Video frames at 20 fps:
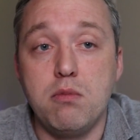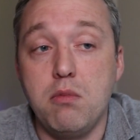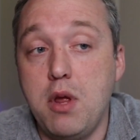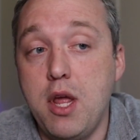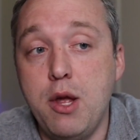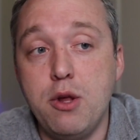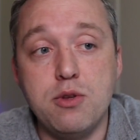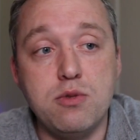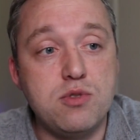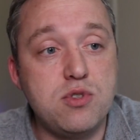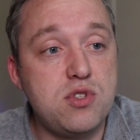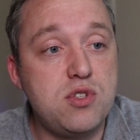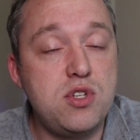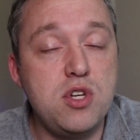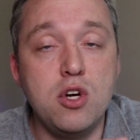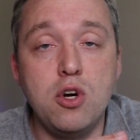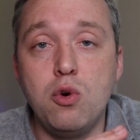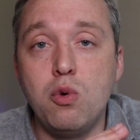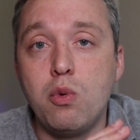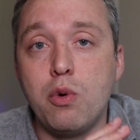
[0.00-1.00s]
It
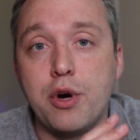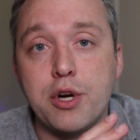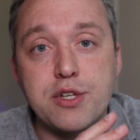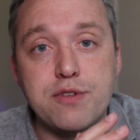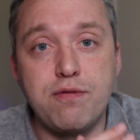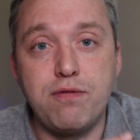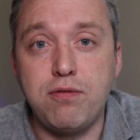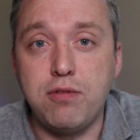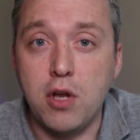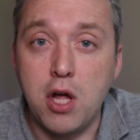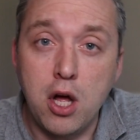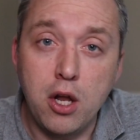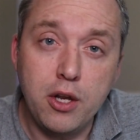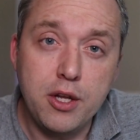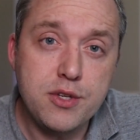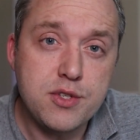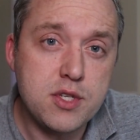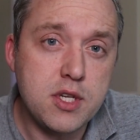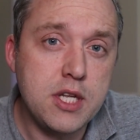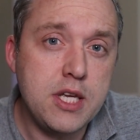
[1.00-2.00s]
still works
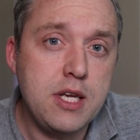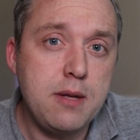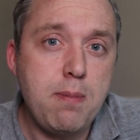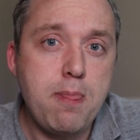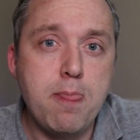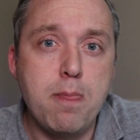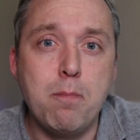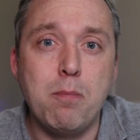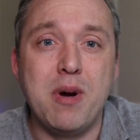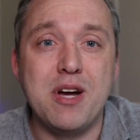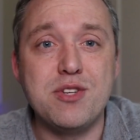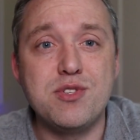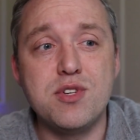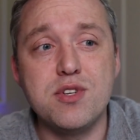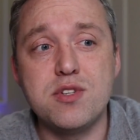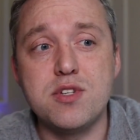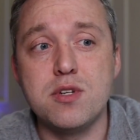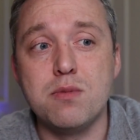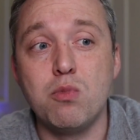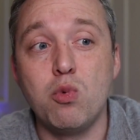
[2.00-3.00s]
flawlessly. My
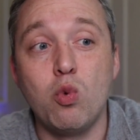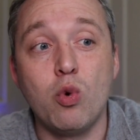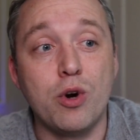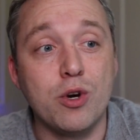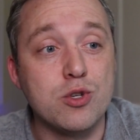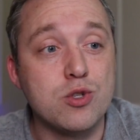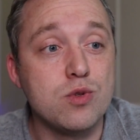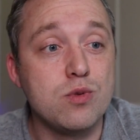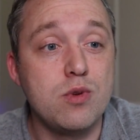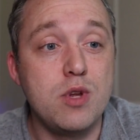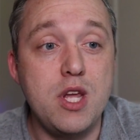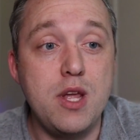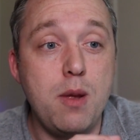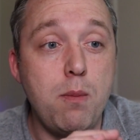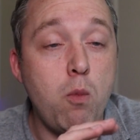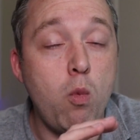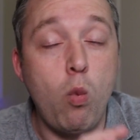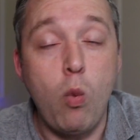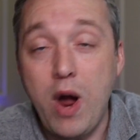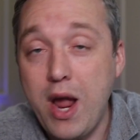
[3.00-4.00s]
system works
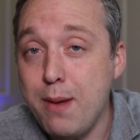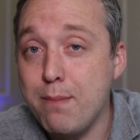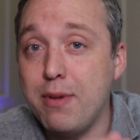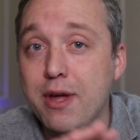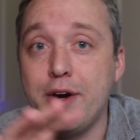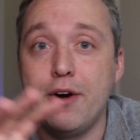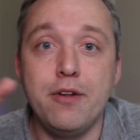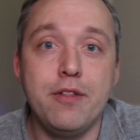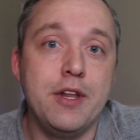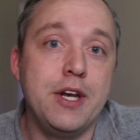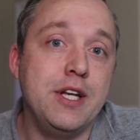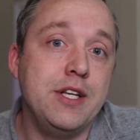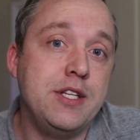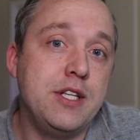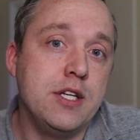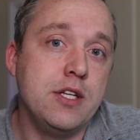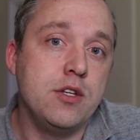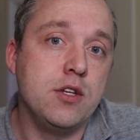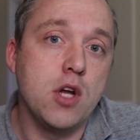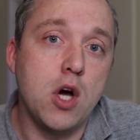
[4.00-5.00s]
way better than it
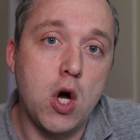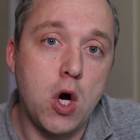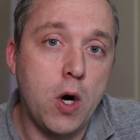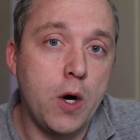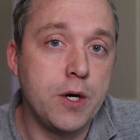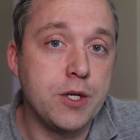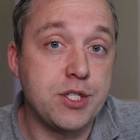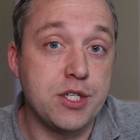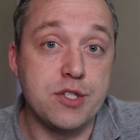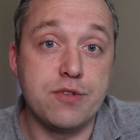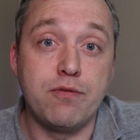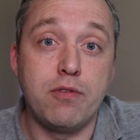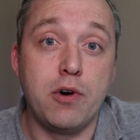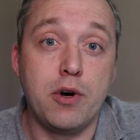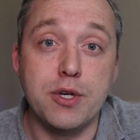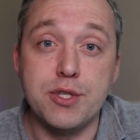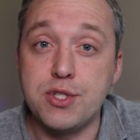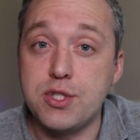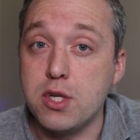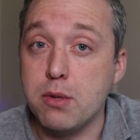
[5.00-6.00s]
did in Arch as
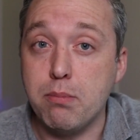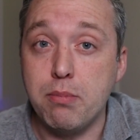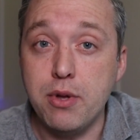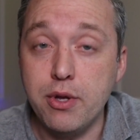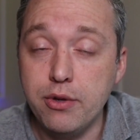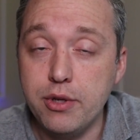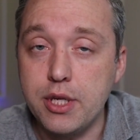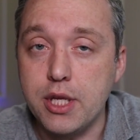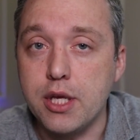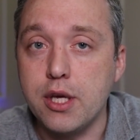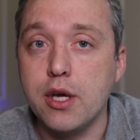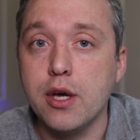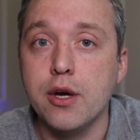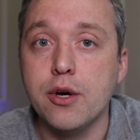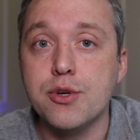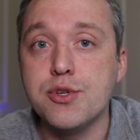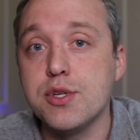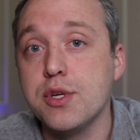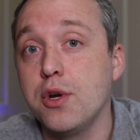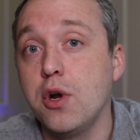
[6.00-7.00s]
far as stability
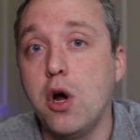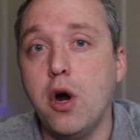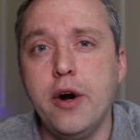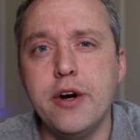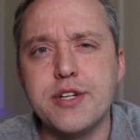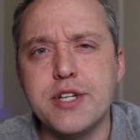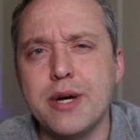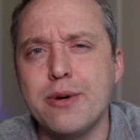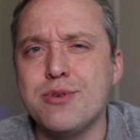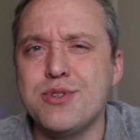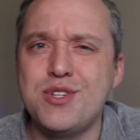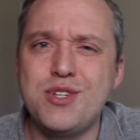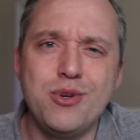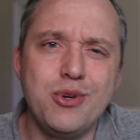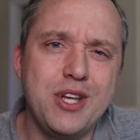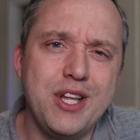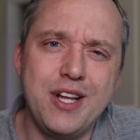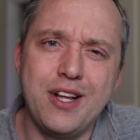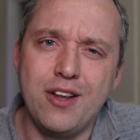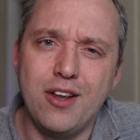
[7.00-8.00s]
goes. In Arch, I was still
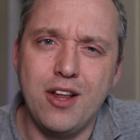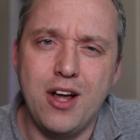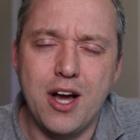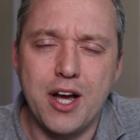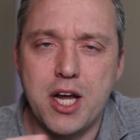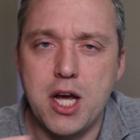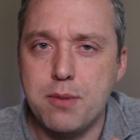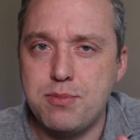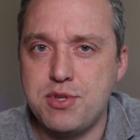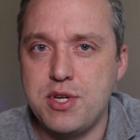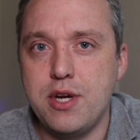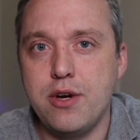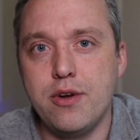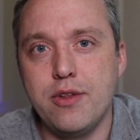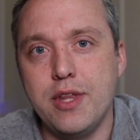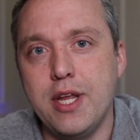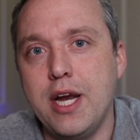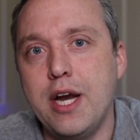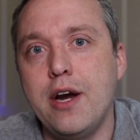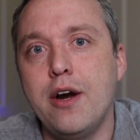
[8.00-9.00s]
getting lockups here
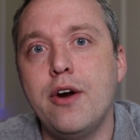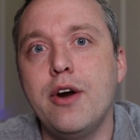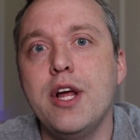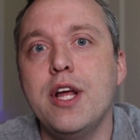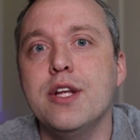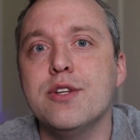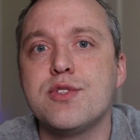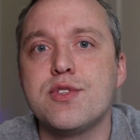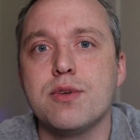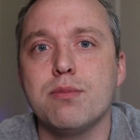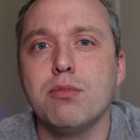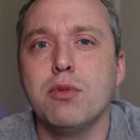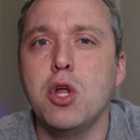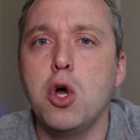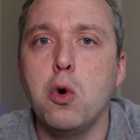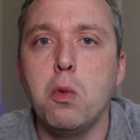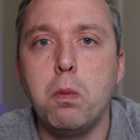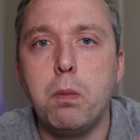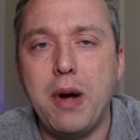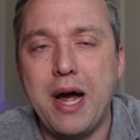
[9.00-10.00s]
and there and some
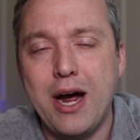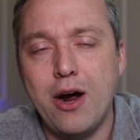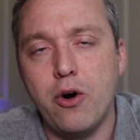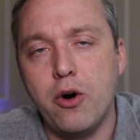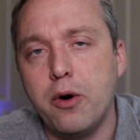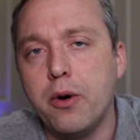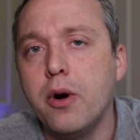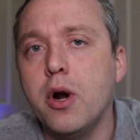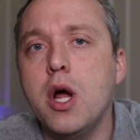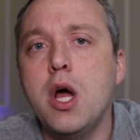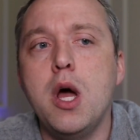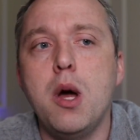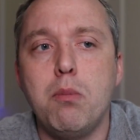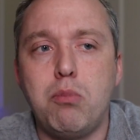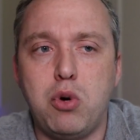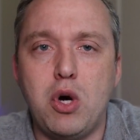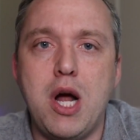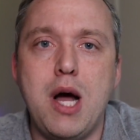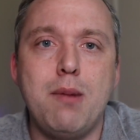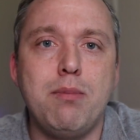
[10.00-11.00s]
low power
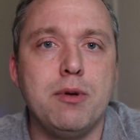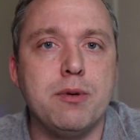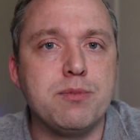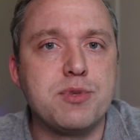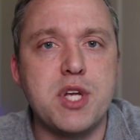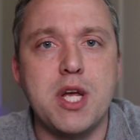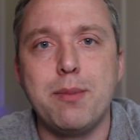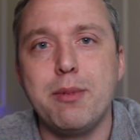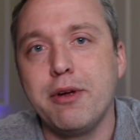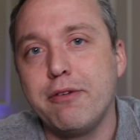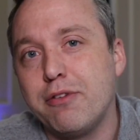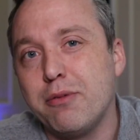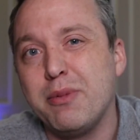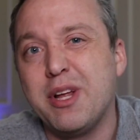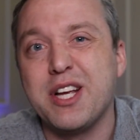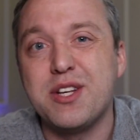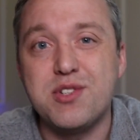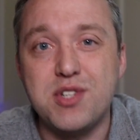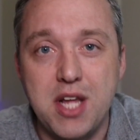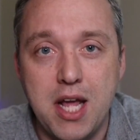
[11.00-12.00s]
problems coming from
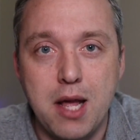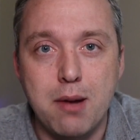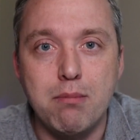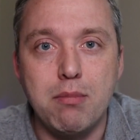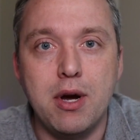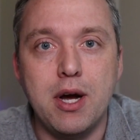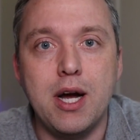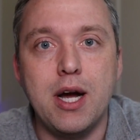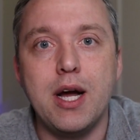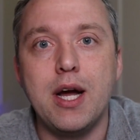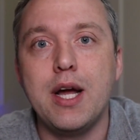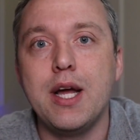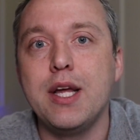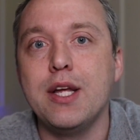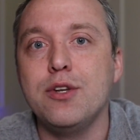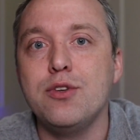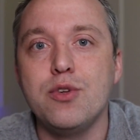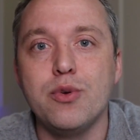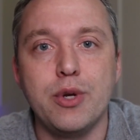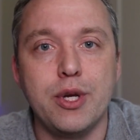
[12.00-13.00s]
like standby
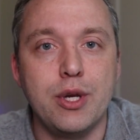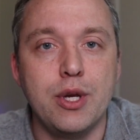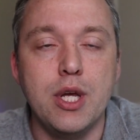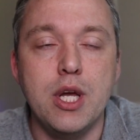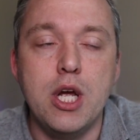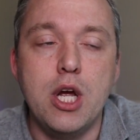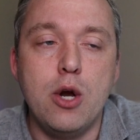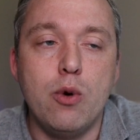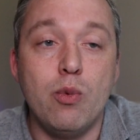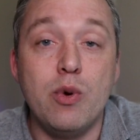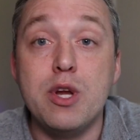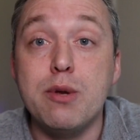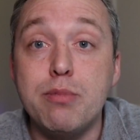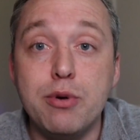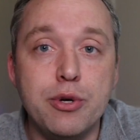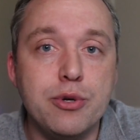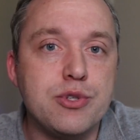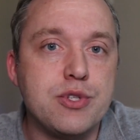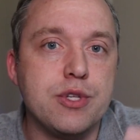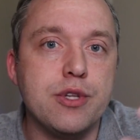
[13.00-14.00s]
and doing
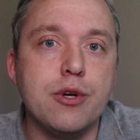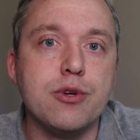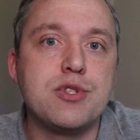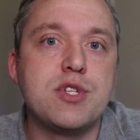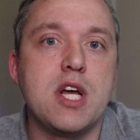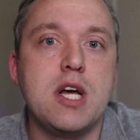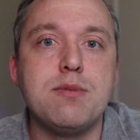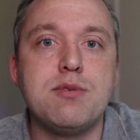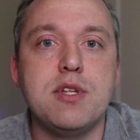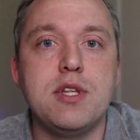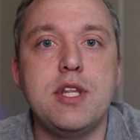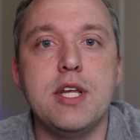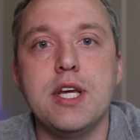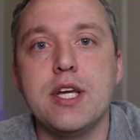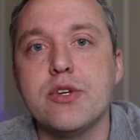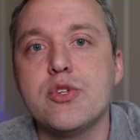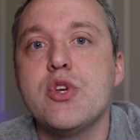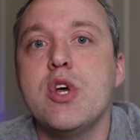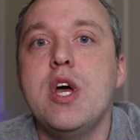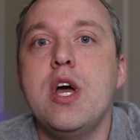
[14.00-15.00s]
reboots and those types of
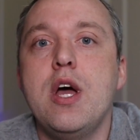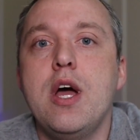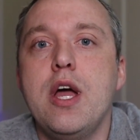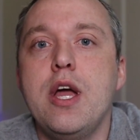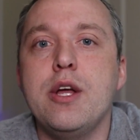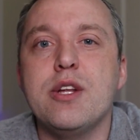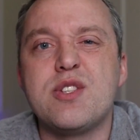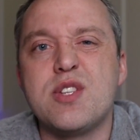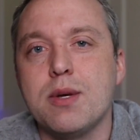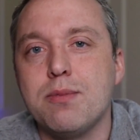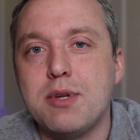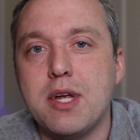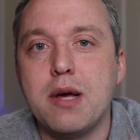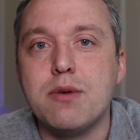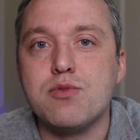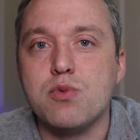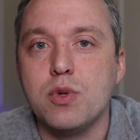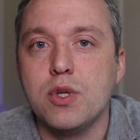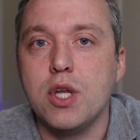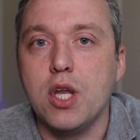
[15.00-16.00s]
things, it
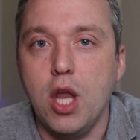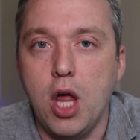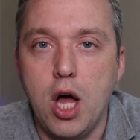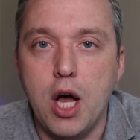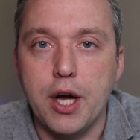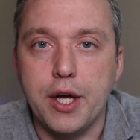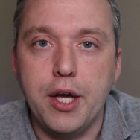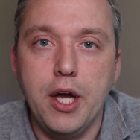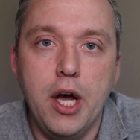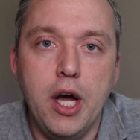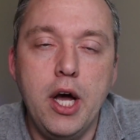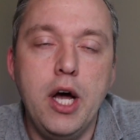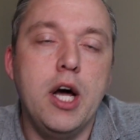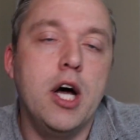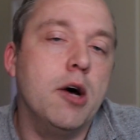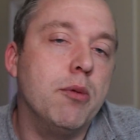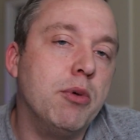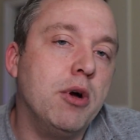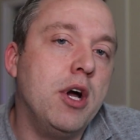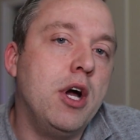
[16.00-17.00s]
sometimes would lock
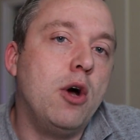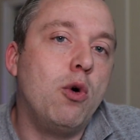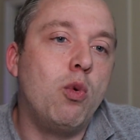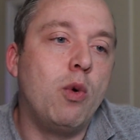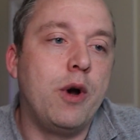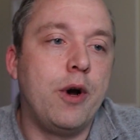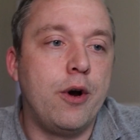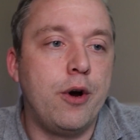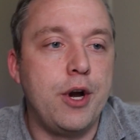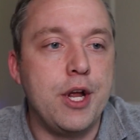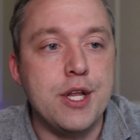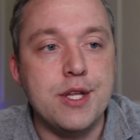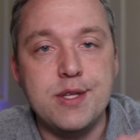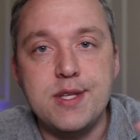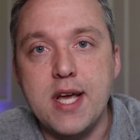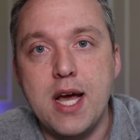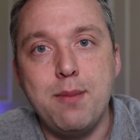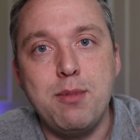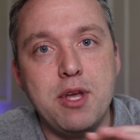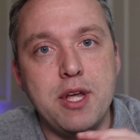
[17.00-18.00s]
up. Where in
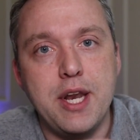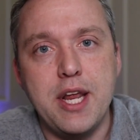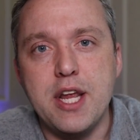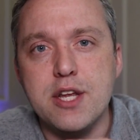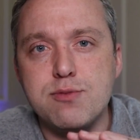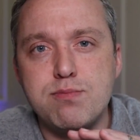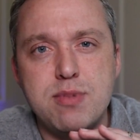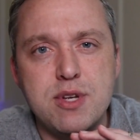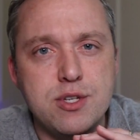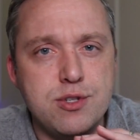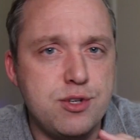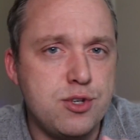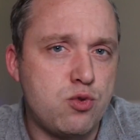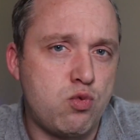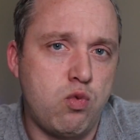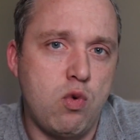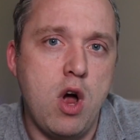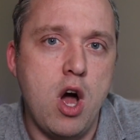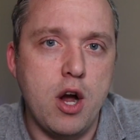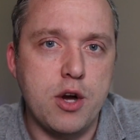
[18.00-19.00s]
Debian, it has been just
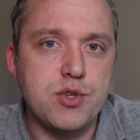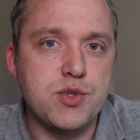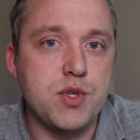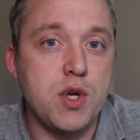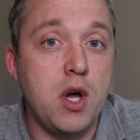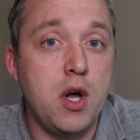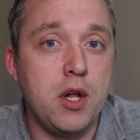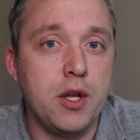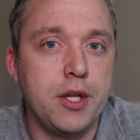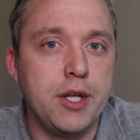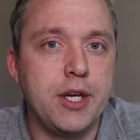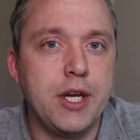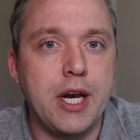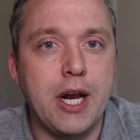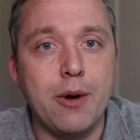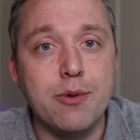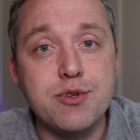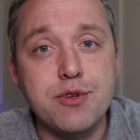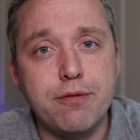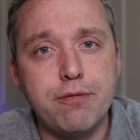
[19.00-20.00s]
rock solid. And
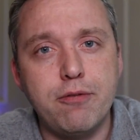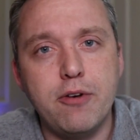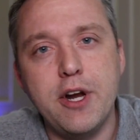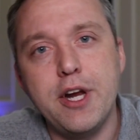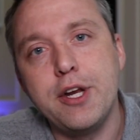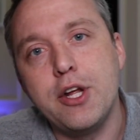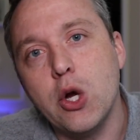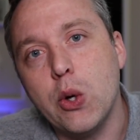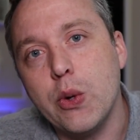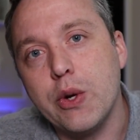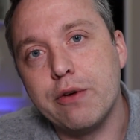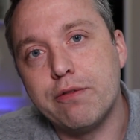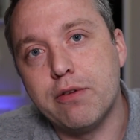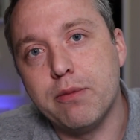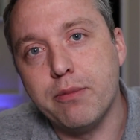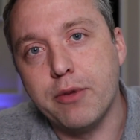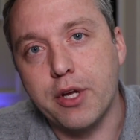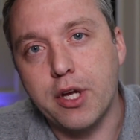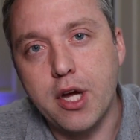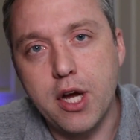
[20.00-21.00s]
I was afraid going
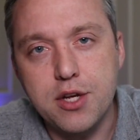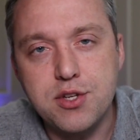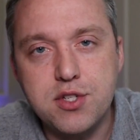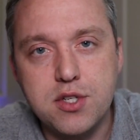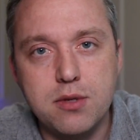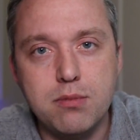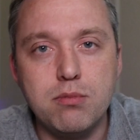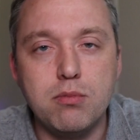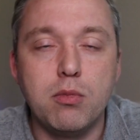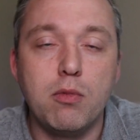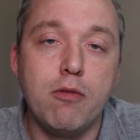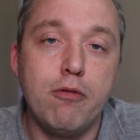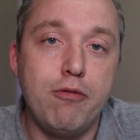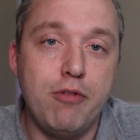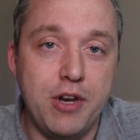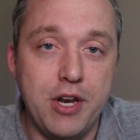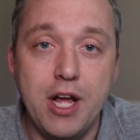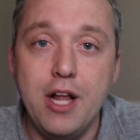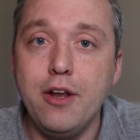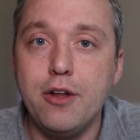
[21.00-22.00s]
from the custom
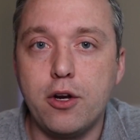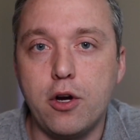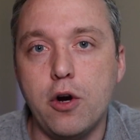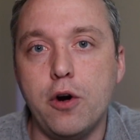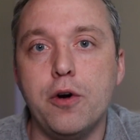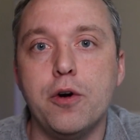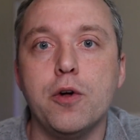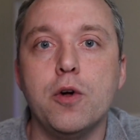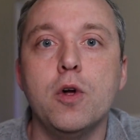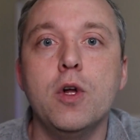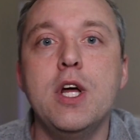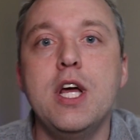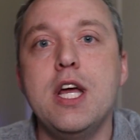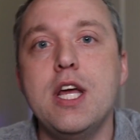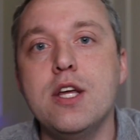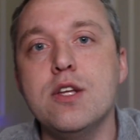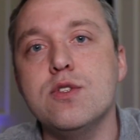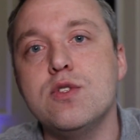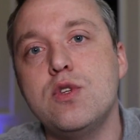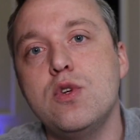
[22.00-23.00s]
vanilla kernel
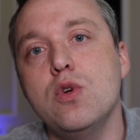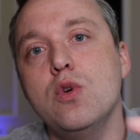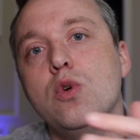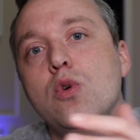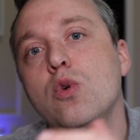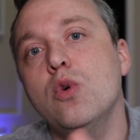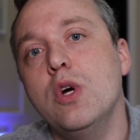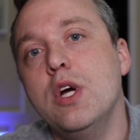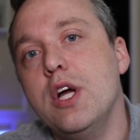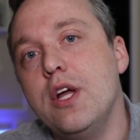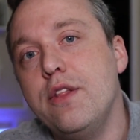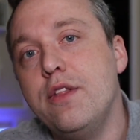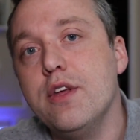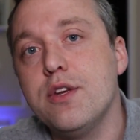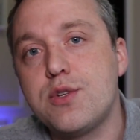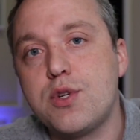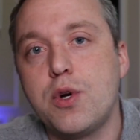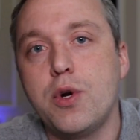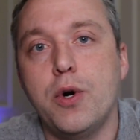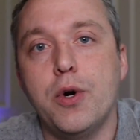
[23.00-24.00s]
into
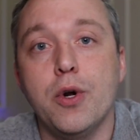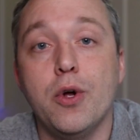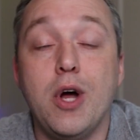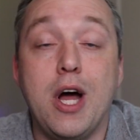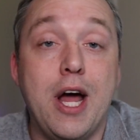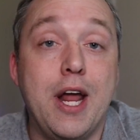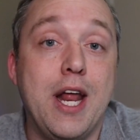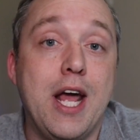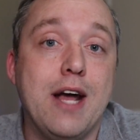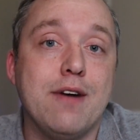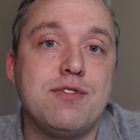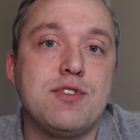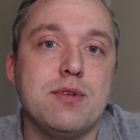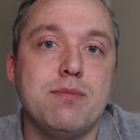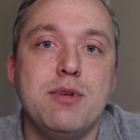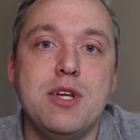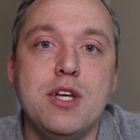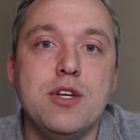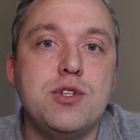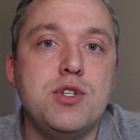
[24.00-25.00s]
this kernel, I'd have
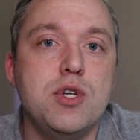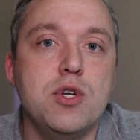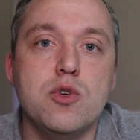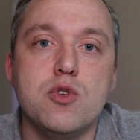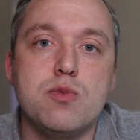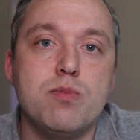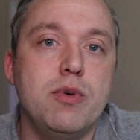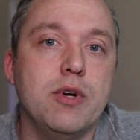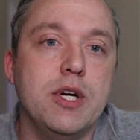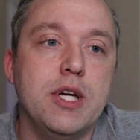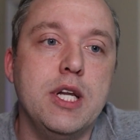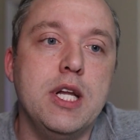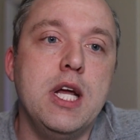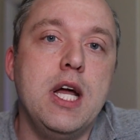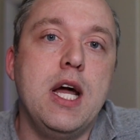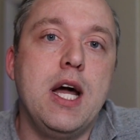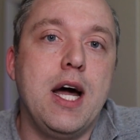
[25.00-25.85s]
some issues, but